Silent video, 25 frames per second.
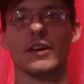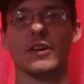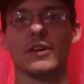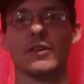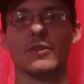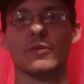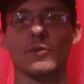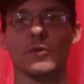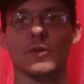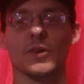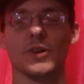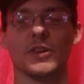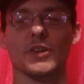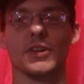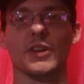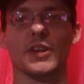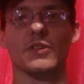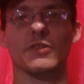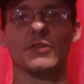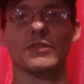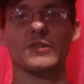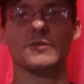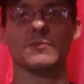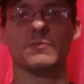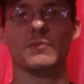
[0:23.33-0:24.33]
one
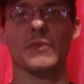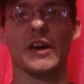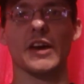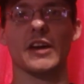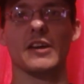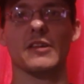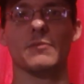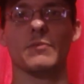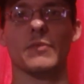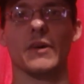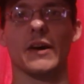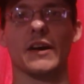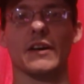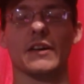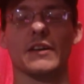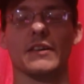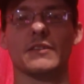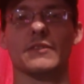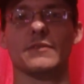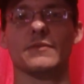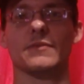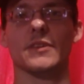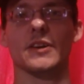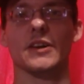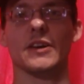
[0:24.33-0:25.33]
that was made by
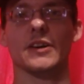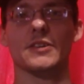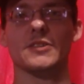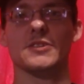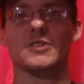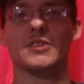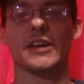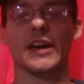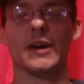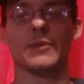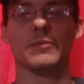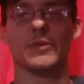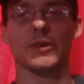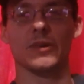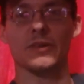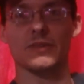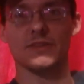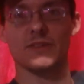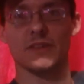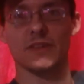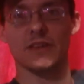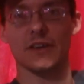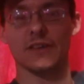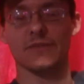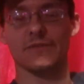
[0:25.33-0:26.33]
a shop
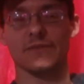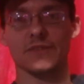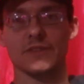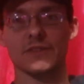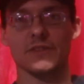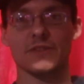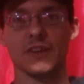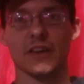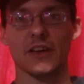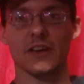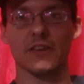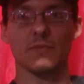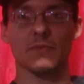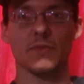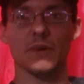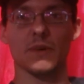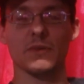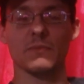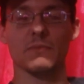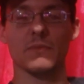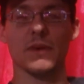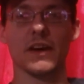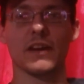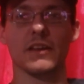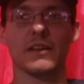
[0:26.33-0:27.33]
themselves instead of me
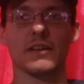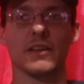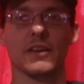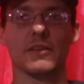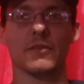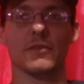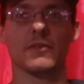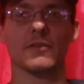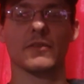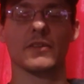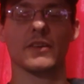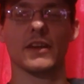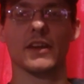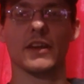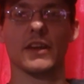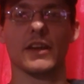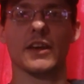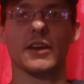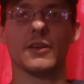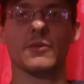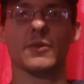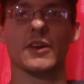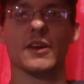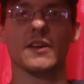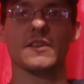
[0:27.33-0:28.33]
making it,
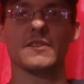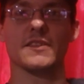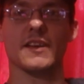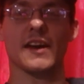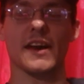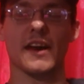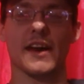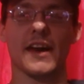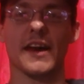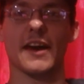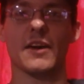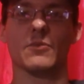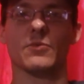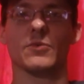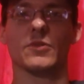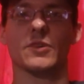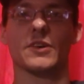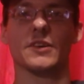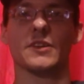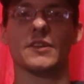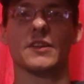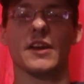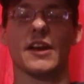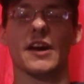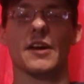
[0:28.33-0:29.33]
because I had
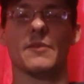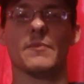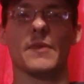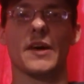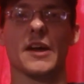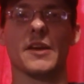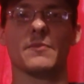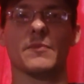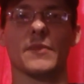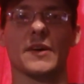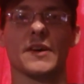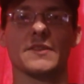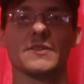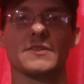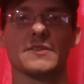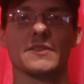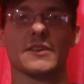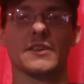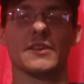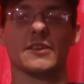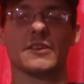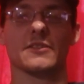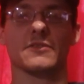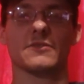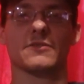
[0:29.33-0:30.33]
one that I made
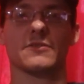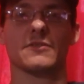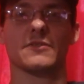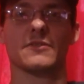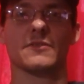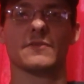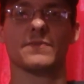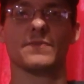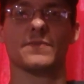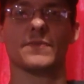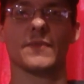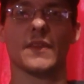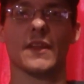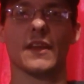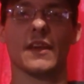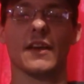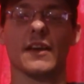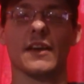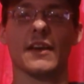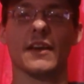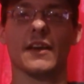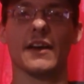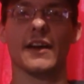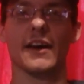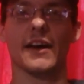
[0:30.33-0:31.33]
myself
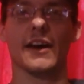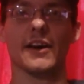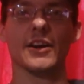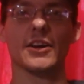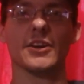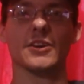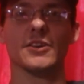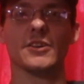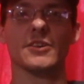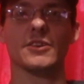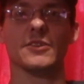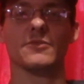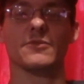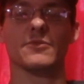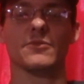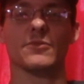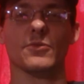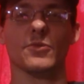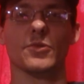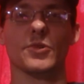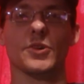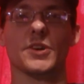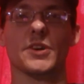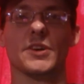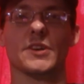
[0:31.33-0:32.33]
out of
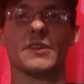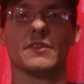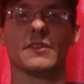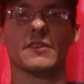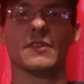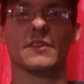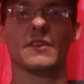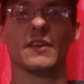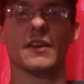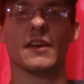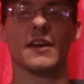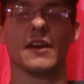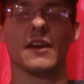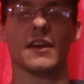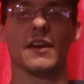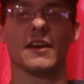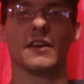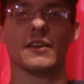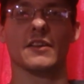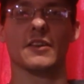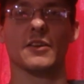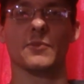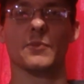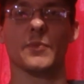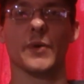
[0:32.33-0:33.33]
wood
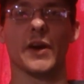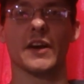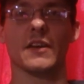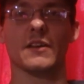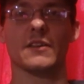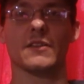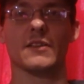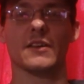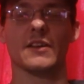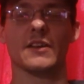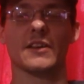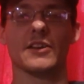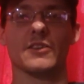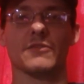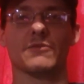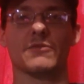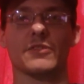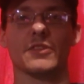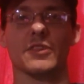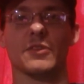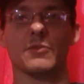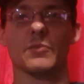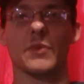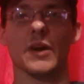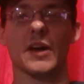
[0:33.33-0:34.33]
and a banner on it
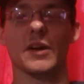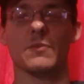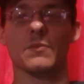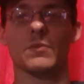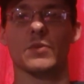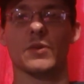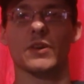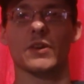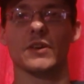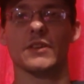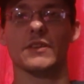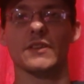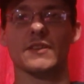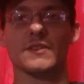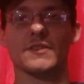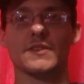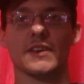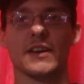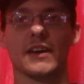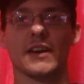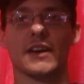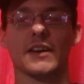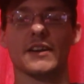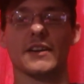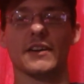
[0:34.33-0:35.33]
for the main part of the
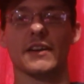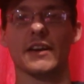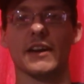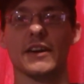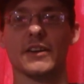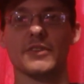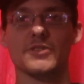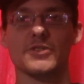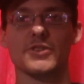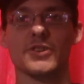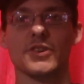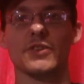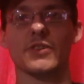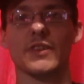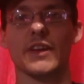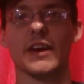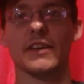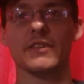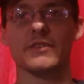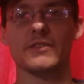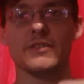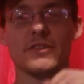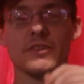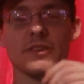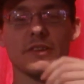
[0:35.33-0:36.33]
sign, and I'll show
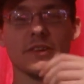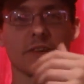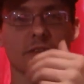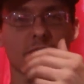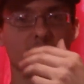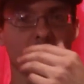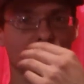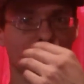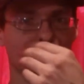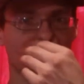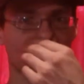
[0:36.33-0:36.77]
that to you